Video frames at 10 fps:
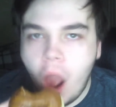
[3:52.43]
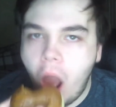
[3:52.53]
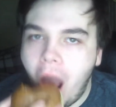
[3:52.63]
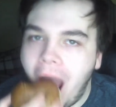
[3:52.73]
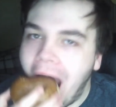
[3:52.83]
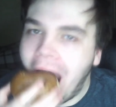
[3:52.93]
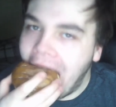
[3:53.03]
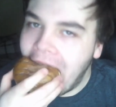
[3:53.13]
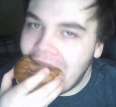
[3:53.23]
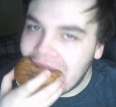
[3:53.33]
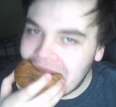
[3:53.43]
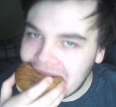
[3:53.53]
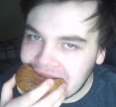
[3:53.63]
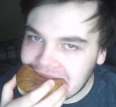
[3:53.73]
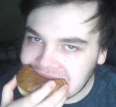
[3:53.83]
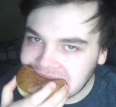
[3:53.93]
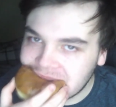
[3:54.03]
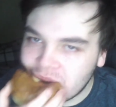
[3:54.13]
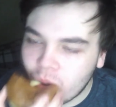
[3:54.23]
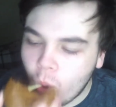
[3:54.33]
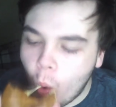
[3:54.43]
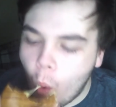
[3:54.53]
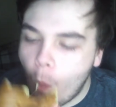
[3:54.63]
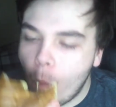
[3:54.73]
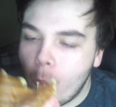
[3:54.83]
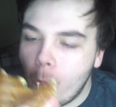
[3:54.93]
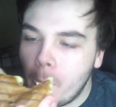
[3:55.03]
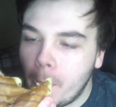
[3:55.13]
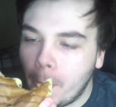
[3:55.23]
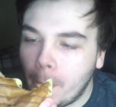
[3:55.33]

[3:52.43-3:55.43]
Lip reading: Now no one can see what I'm eating.